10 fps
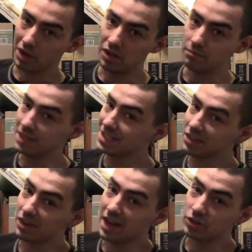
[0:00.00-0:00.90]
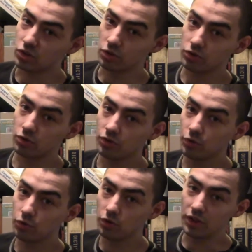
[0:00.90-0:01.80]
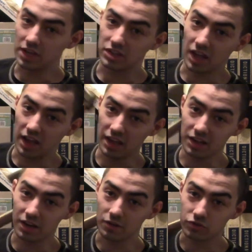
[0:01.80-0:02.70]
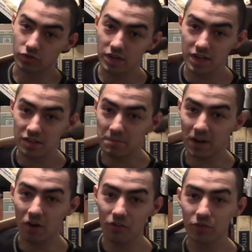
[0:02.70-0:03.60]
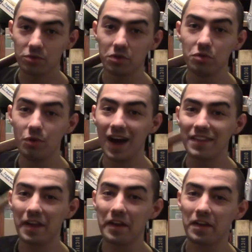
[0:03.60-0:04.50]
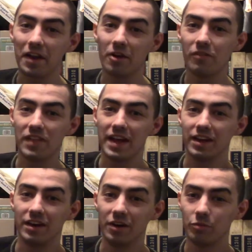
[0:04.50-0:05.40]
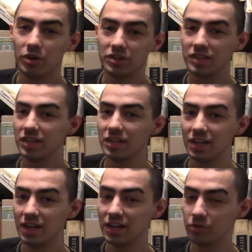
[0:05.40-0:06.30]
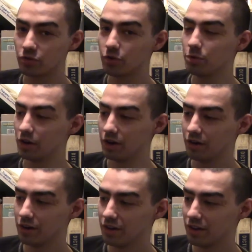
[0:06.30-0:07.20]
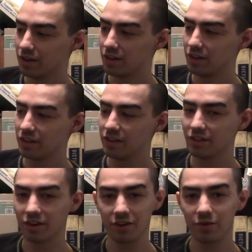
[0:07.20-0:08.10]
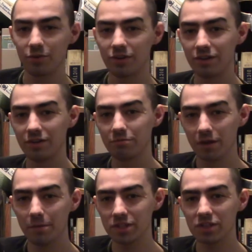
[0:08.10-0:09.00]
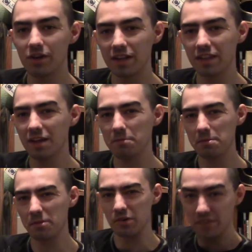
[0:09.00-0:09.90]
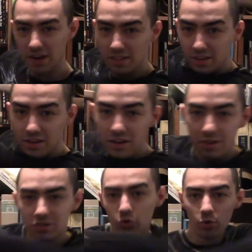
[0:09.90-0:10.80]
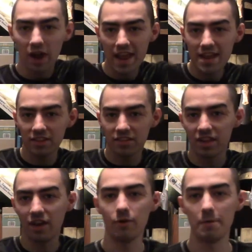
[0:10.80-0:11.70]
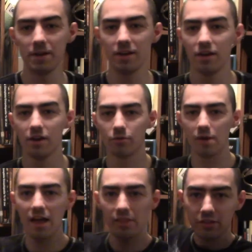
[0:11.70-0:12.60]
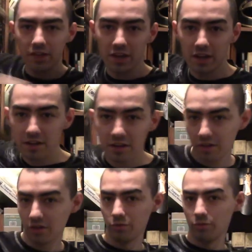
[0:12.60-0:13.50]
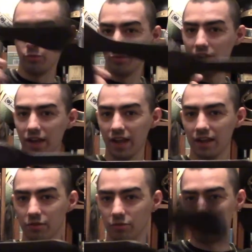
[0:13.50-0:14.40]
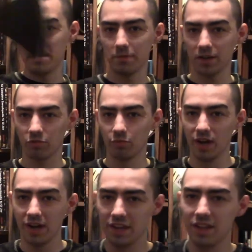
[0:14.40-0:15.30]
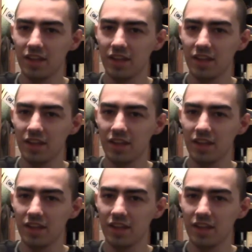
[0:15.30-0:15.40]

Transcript: not just an agricultural tool, like taking care of trees, but also to take care of that unwanted intruder. So, pretty much though, I think it'd be perfect as a two-handed style weapon, rather than a one-handed weapon, because when